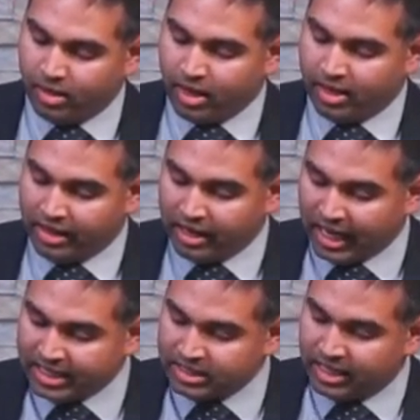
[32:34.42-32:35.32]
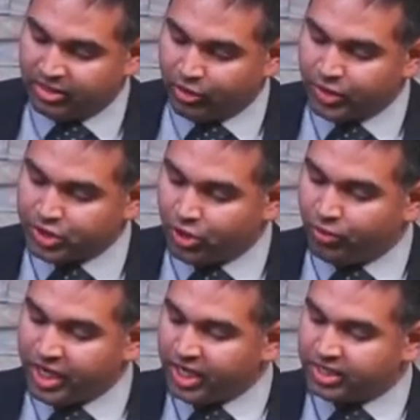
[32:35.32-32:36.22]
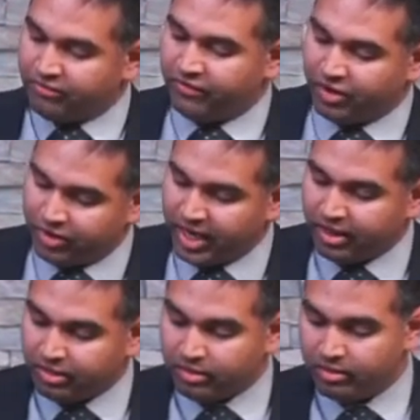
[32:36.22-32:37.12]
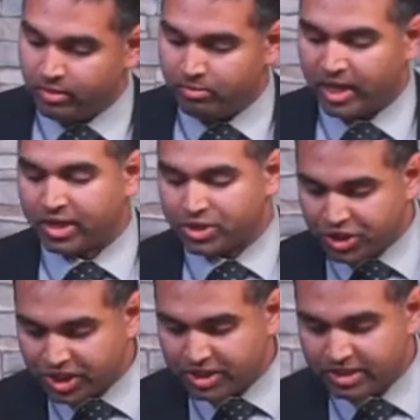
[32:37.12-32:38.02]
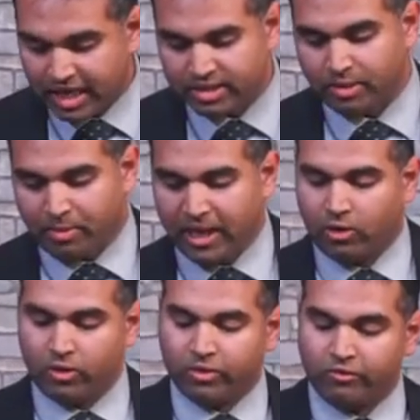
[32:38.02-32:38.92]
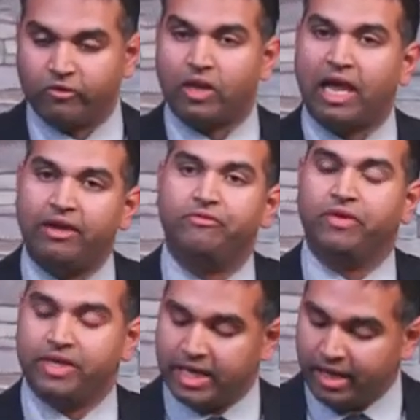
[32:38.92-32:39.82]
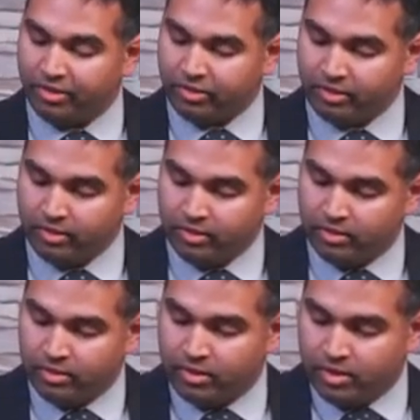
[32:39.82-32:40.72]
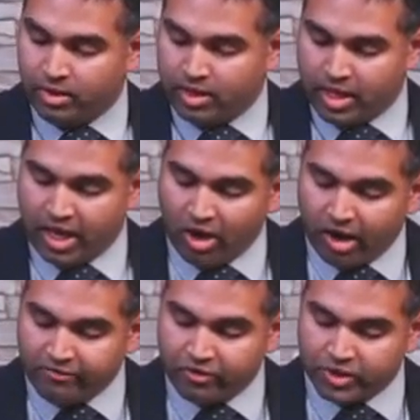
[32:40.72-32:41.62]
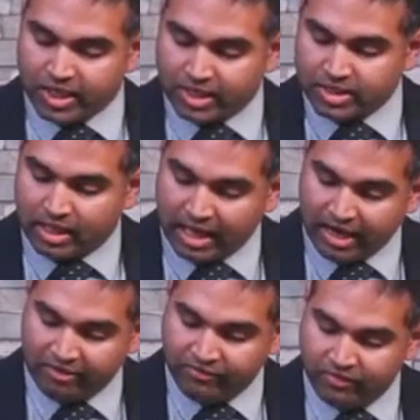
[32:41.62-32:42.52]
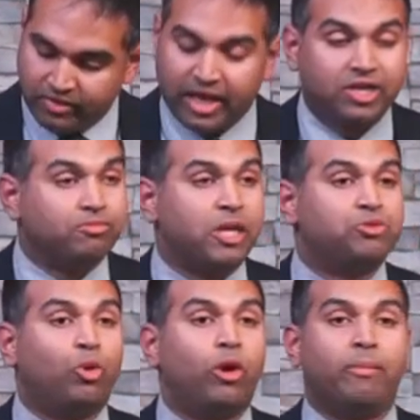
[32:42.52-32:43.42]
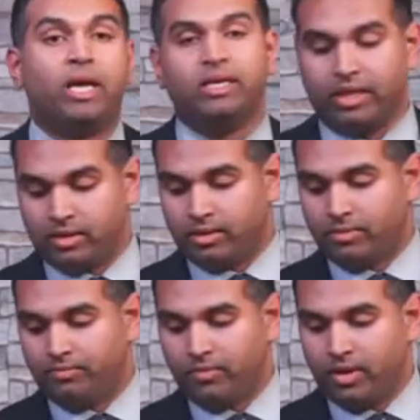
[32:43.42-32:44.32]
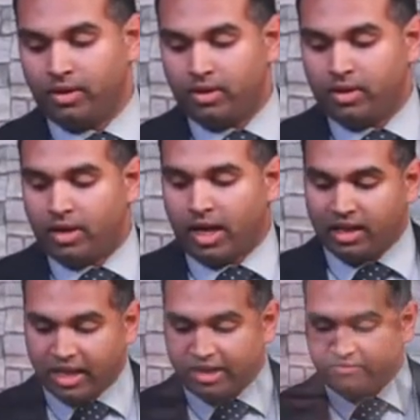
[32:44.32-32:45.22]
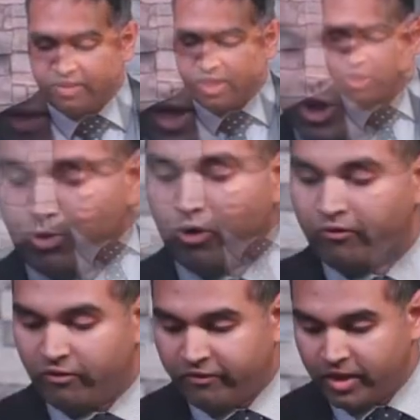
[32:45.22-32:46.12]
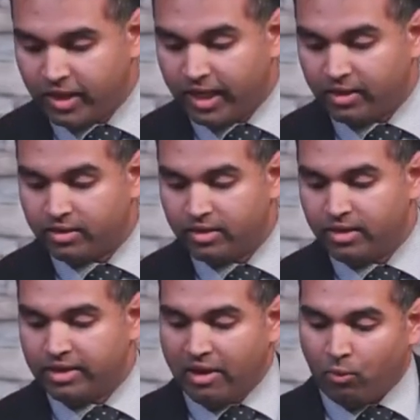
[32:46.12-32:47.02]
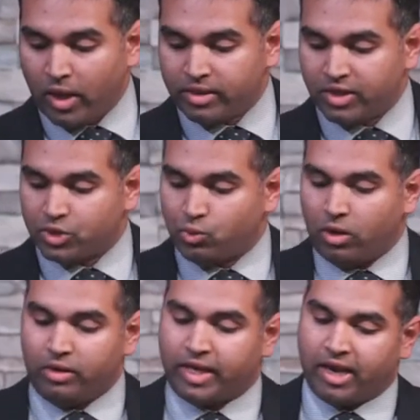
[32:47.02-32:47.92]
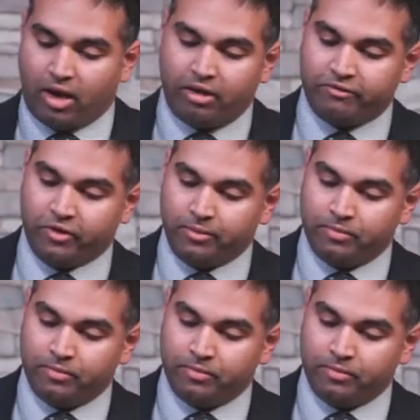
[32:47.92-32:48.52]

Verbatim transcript: And then lastly, there is no need to fear death because Jesus has the power over life and death. He offers us a life that is much more abundant, a life that is more fulfilling than what this world can offer.